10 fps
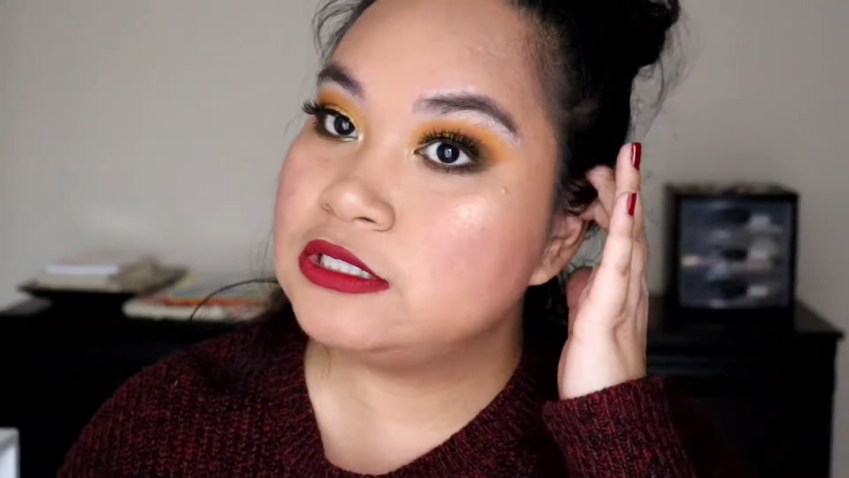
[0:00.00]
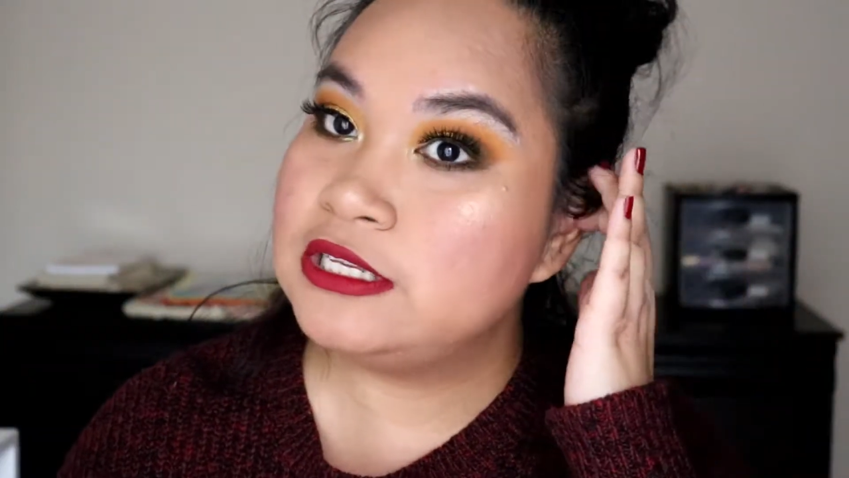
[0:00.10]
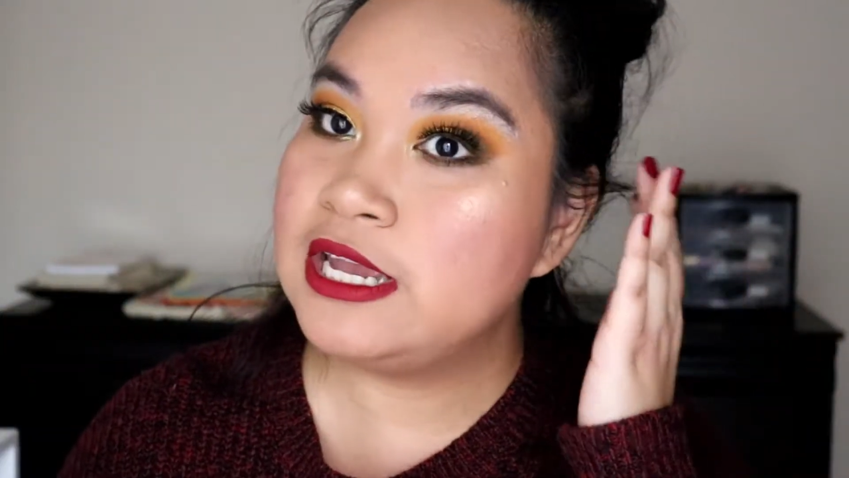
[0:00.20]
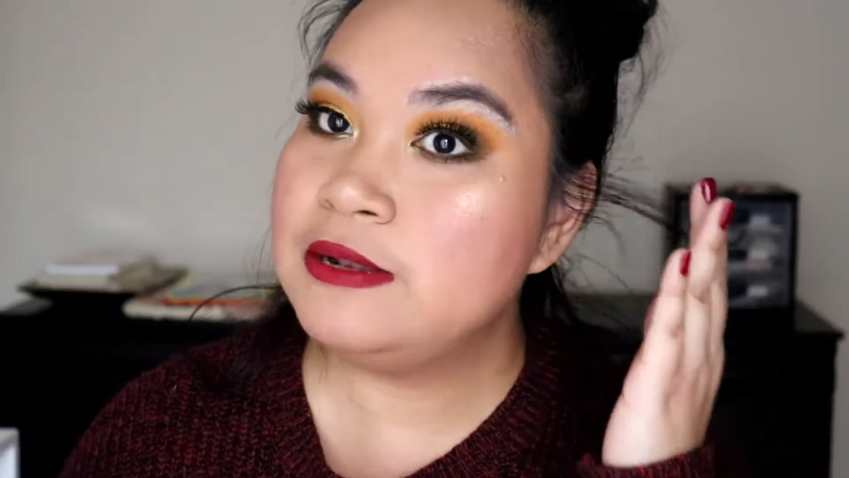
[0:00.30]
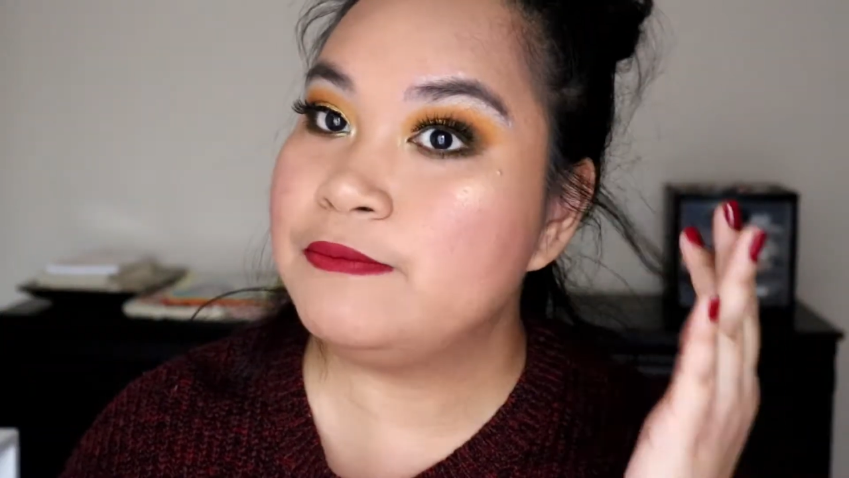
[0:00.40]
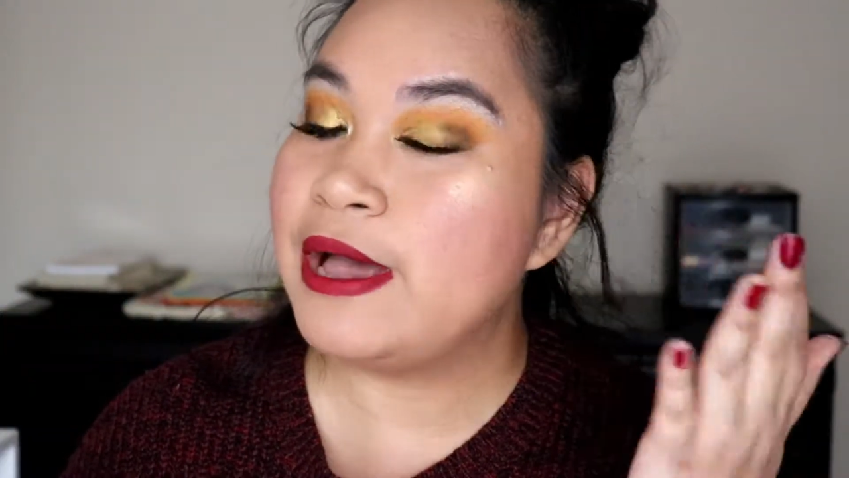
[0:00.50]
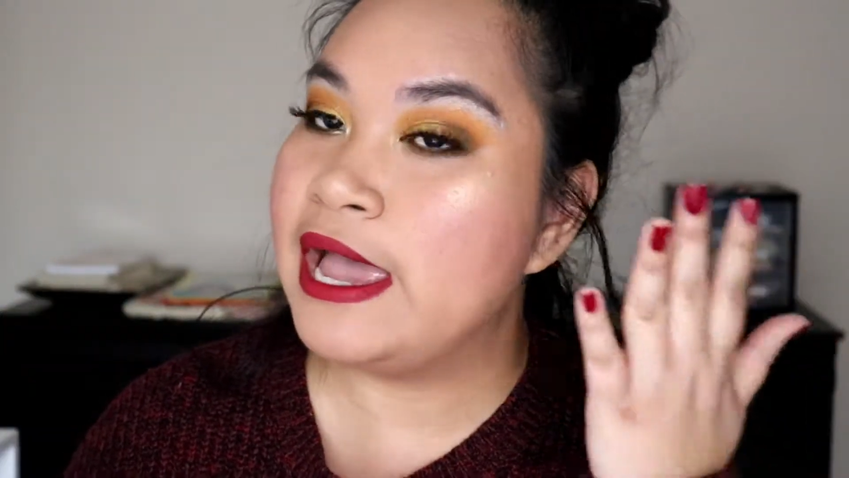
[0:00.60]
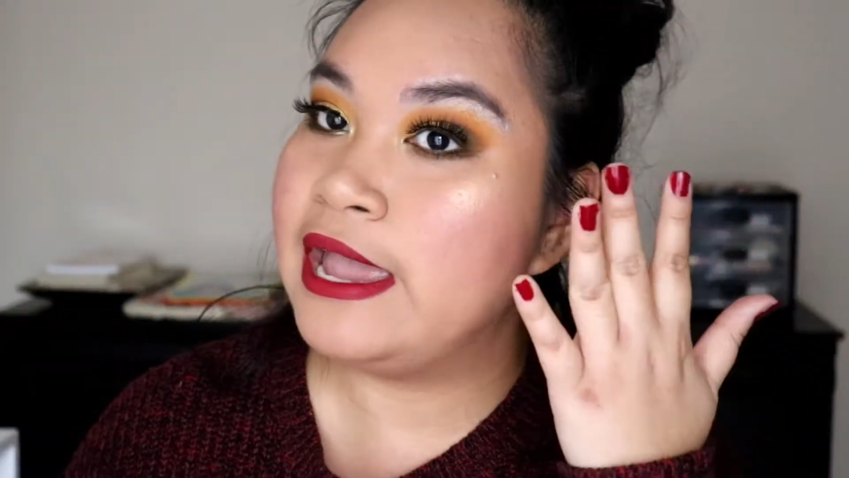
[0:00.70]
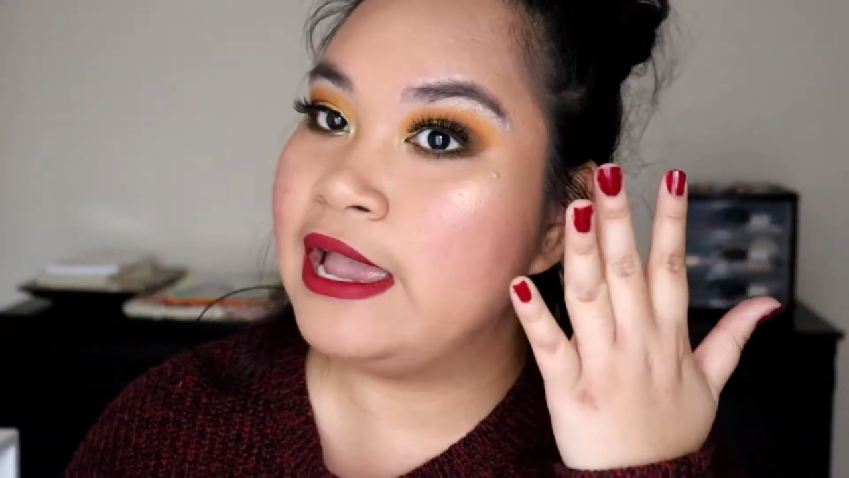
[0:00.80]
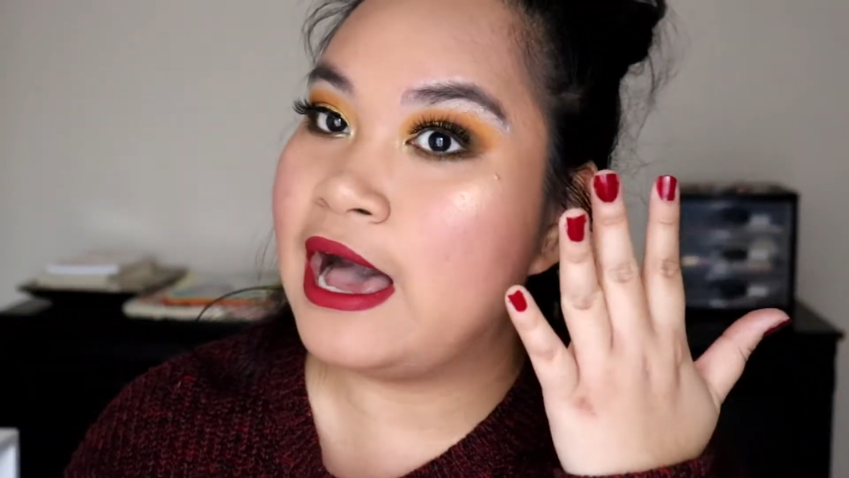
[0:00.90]
did
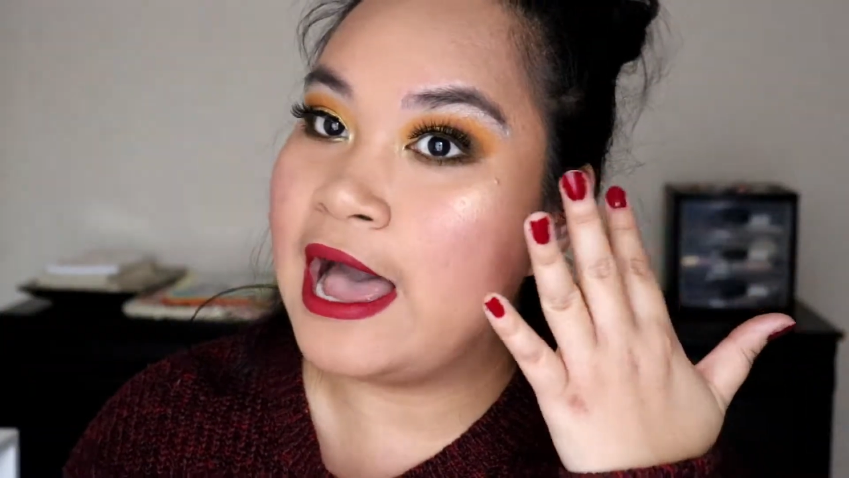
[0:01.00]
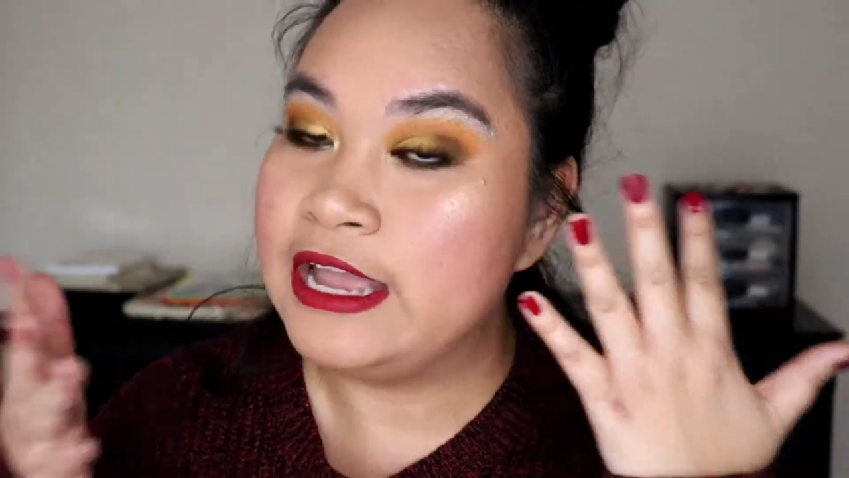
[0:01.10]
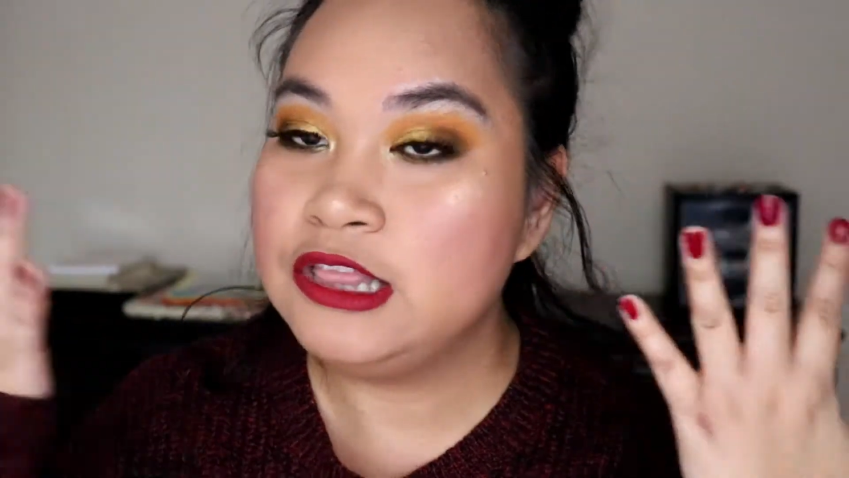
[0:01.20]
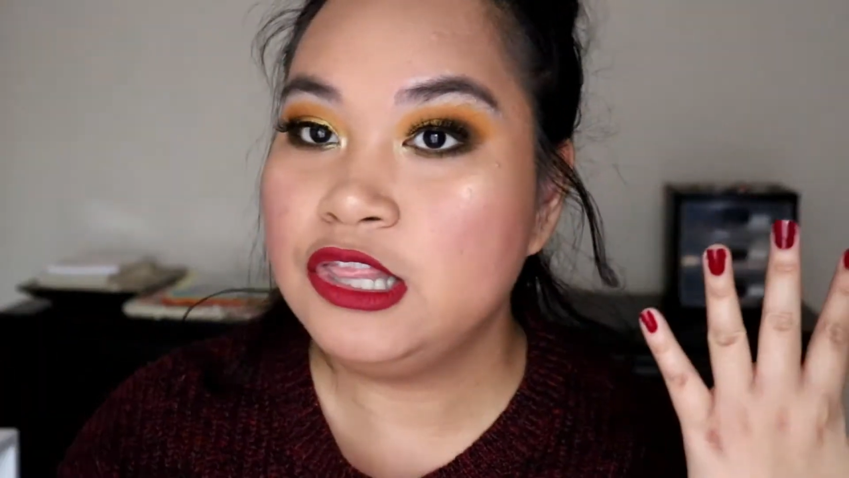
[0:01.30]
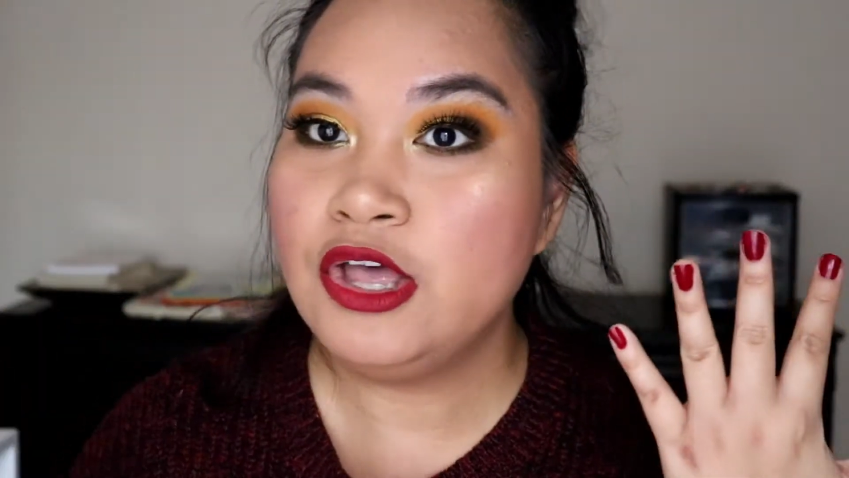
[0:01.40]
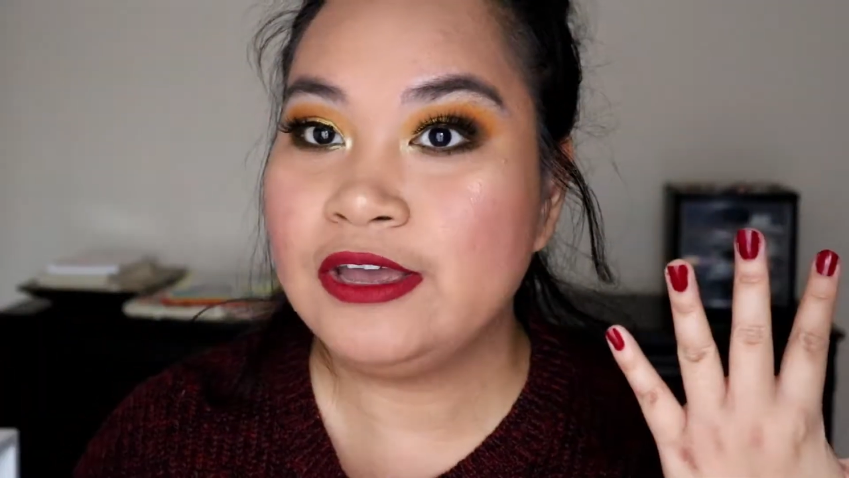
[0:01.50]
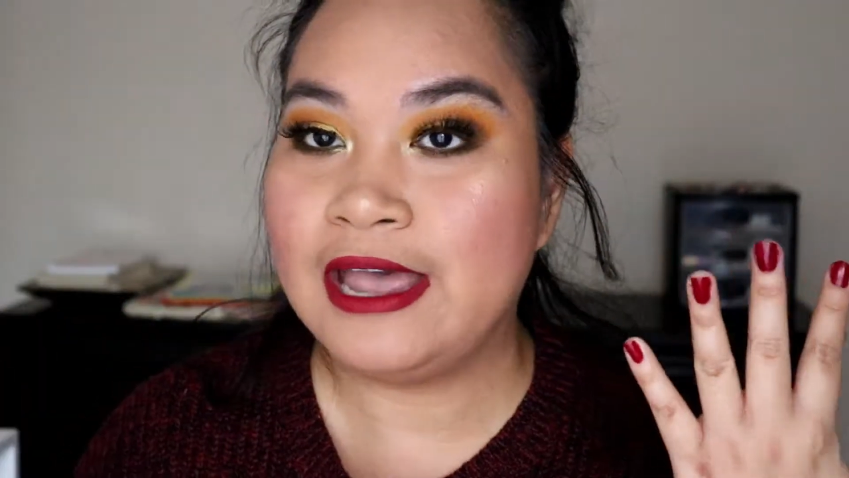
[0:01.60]
my eye look.